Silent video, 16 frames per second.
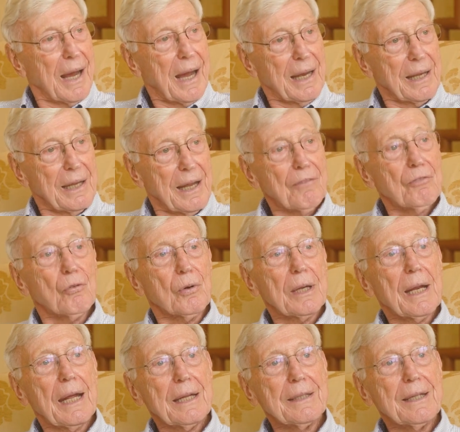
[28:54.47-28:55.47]
I love
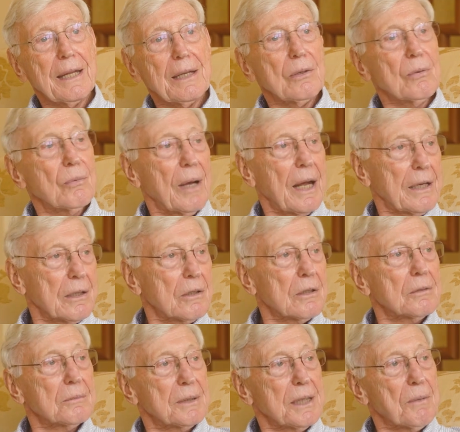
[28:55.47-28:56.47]
what I did at
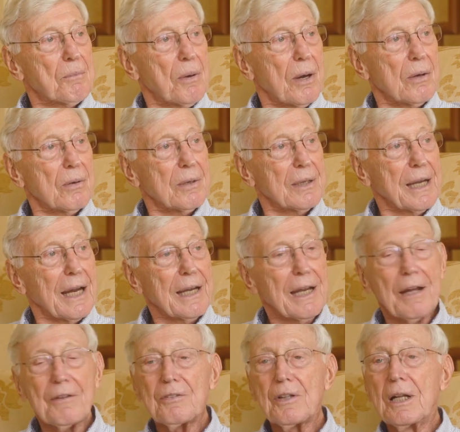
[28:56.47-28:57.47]
Home Depot, and I
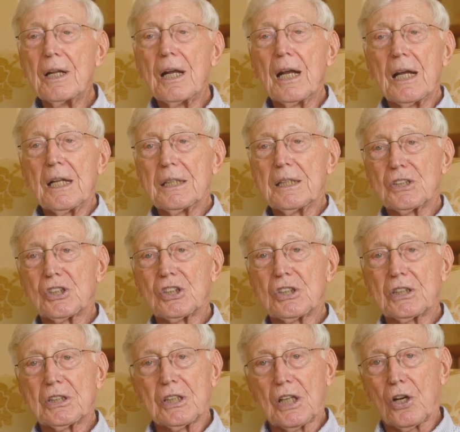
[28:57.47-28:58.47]
love
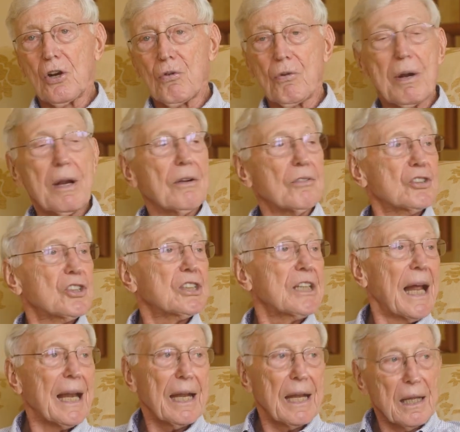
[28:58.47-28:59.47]
the career of
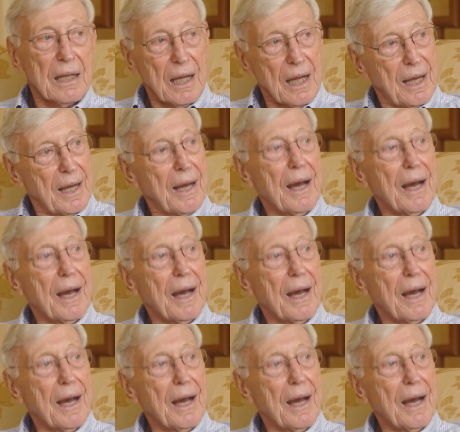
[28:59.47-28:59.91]
selling.